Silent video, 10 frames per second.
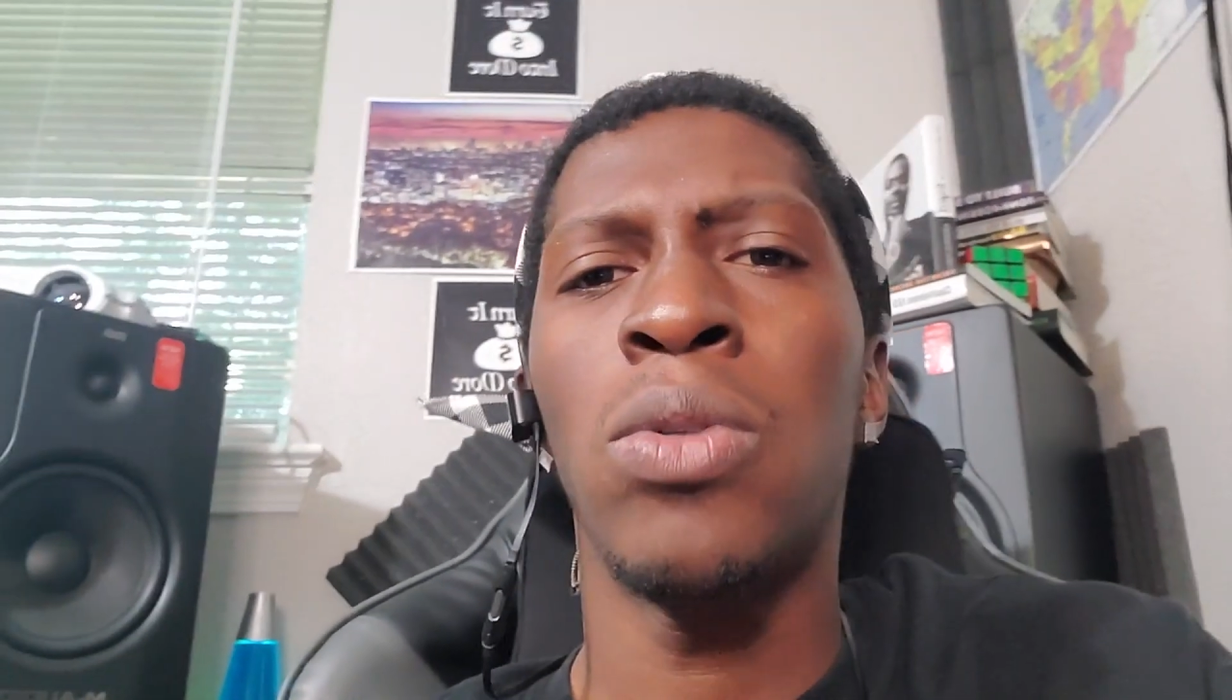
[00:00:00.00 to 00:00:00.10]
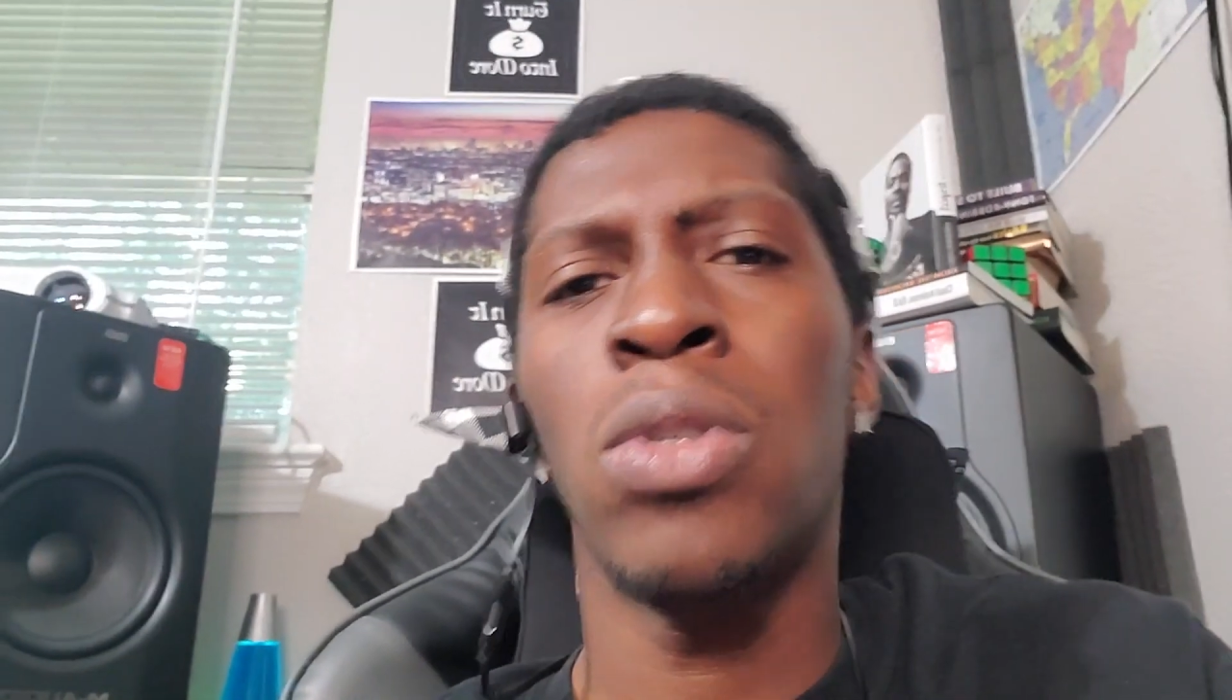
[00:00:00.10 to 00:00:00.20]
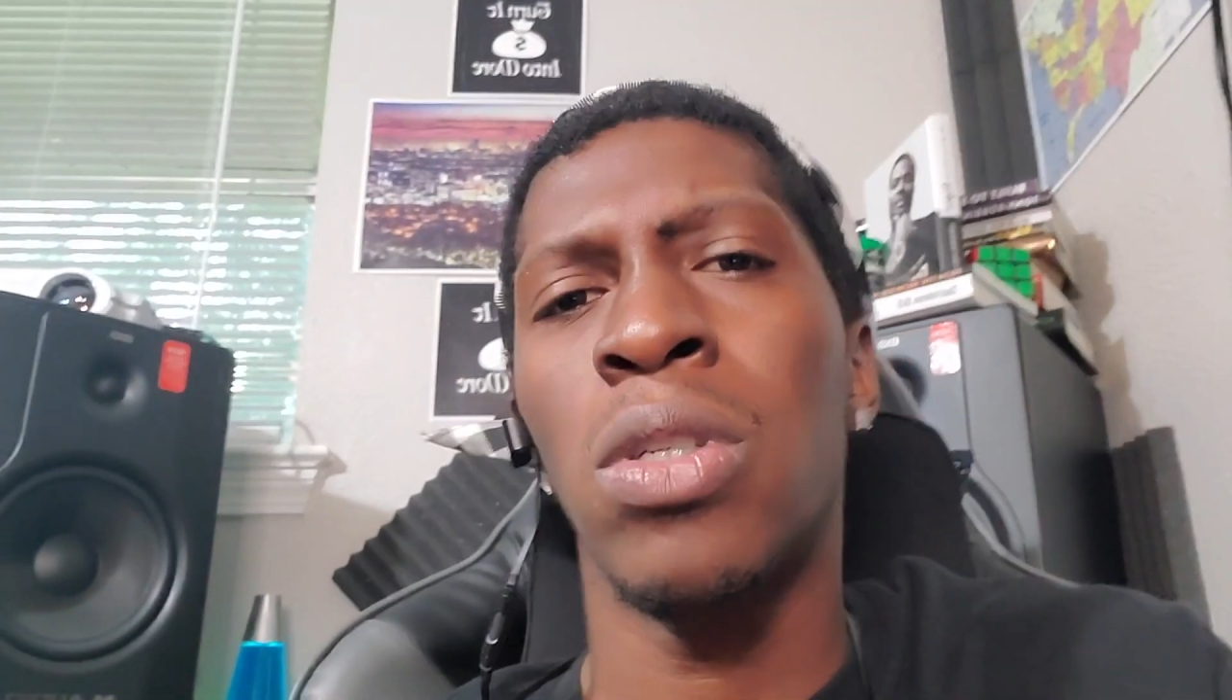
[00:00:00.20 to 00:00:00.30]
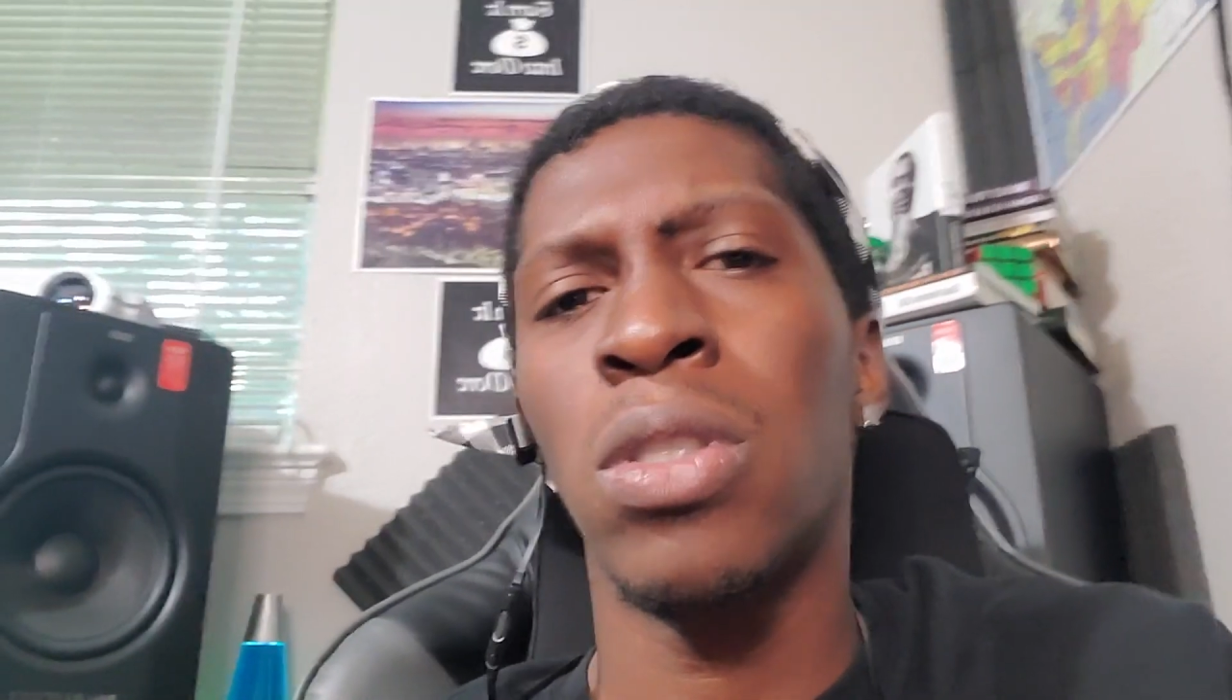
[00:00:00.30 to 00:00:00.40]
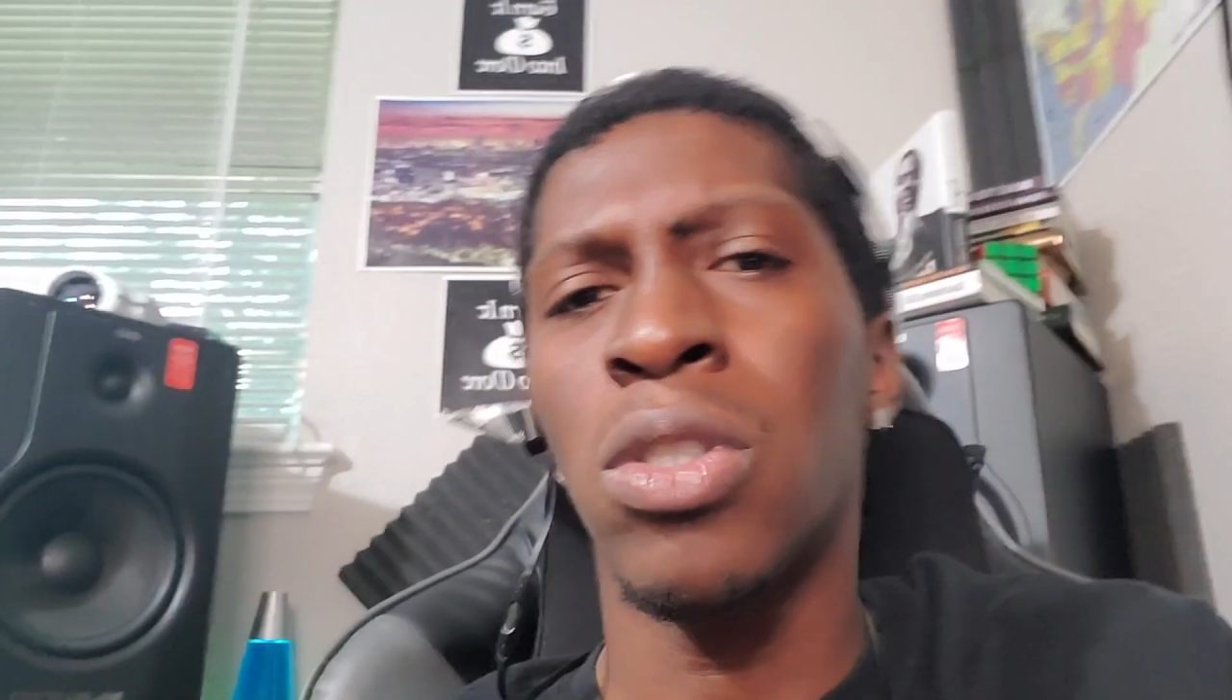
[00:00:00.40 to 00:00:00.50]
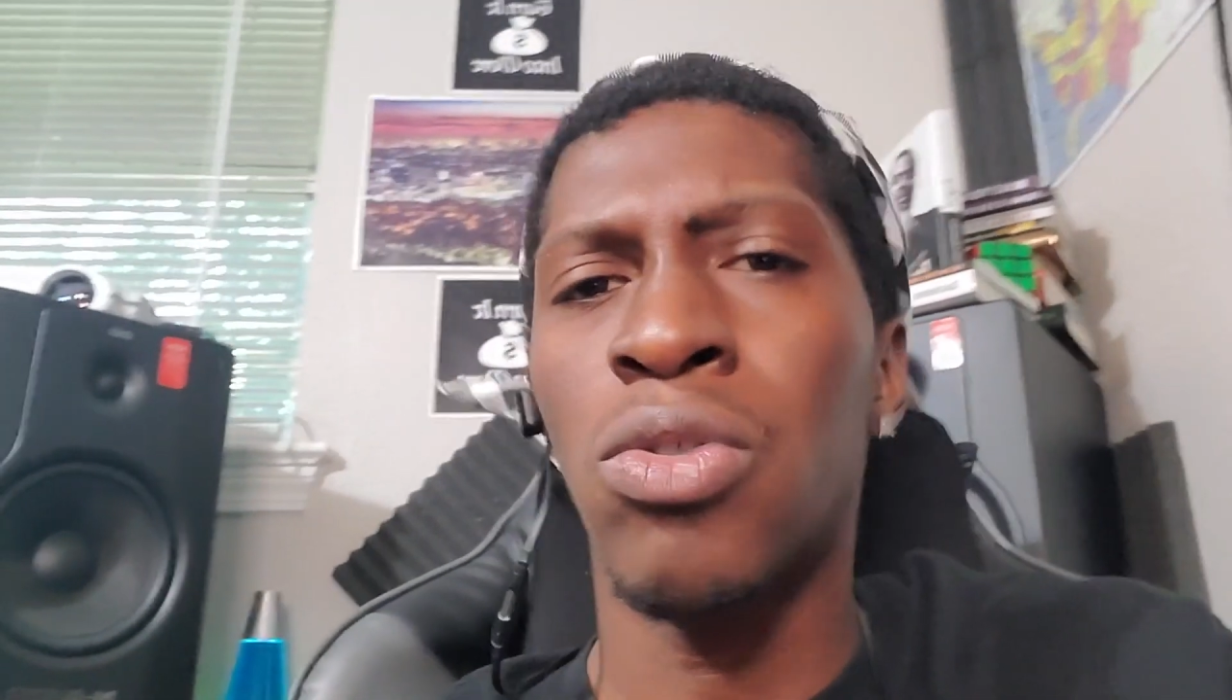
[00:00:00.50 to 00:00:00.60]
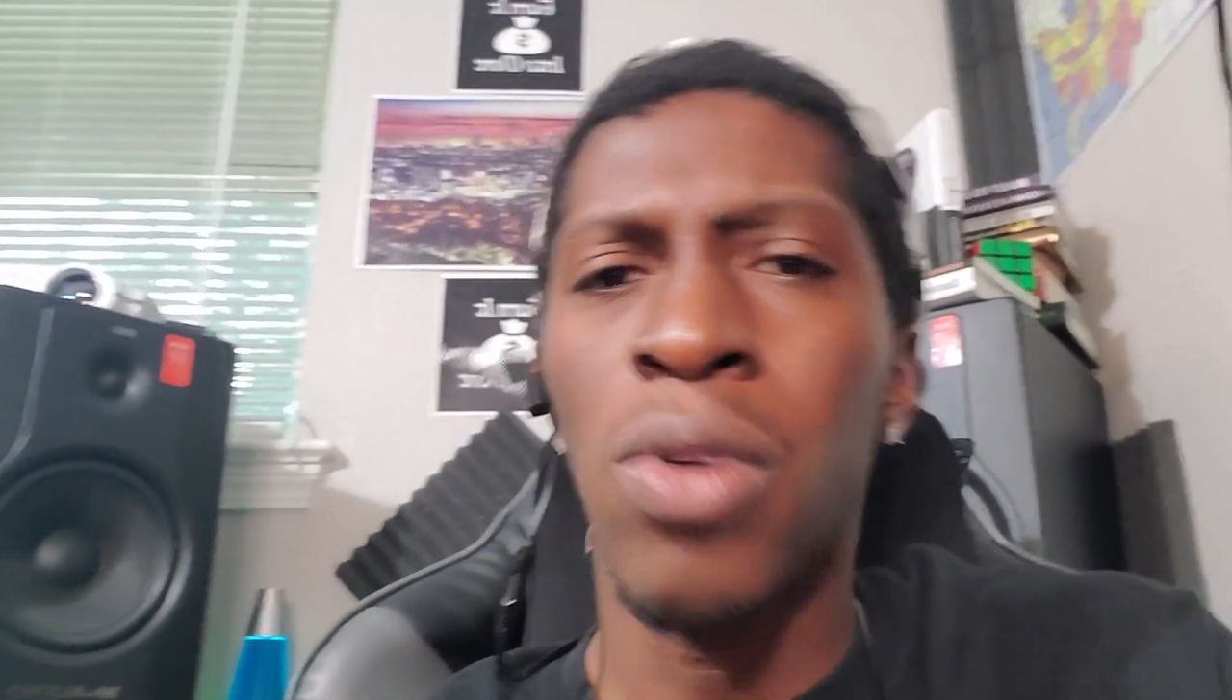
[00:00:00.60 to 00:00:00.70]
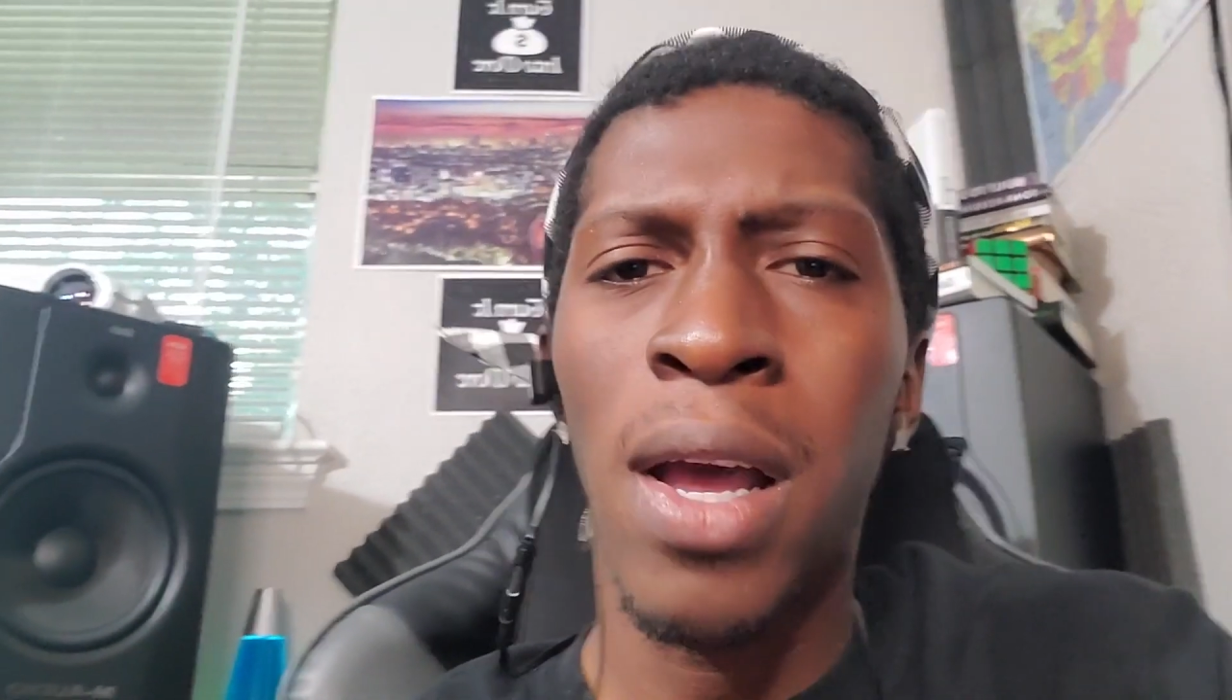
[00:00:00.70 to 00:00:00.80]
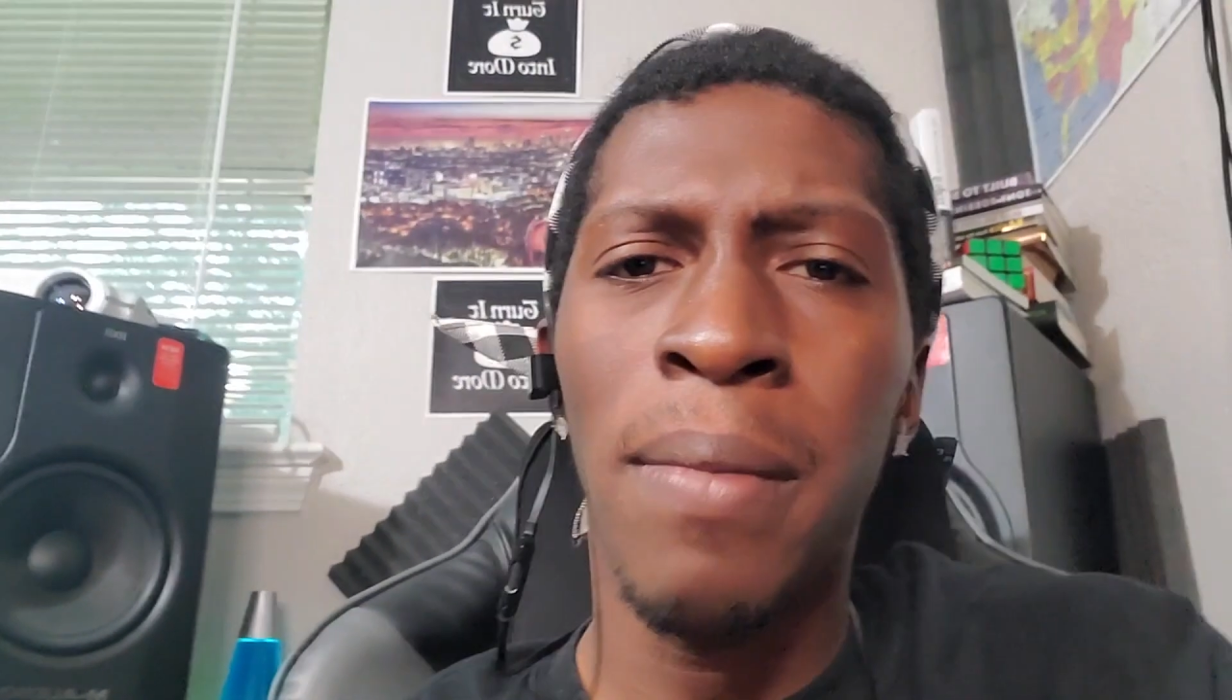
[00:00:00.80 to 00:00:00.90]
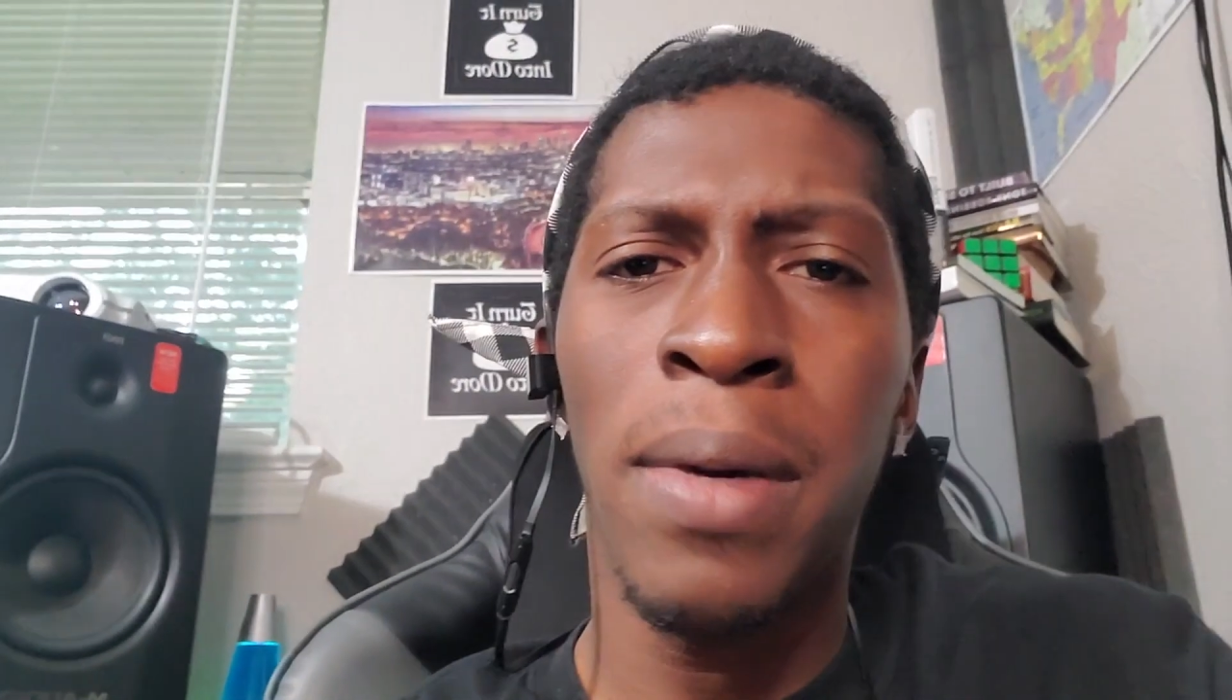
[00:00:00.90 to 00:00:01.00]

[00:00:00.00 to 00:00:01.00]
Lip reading: Turn the subscribe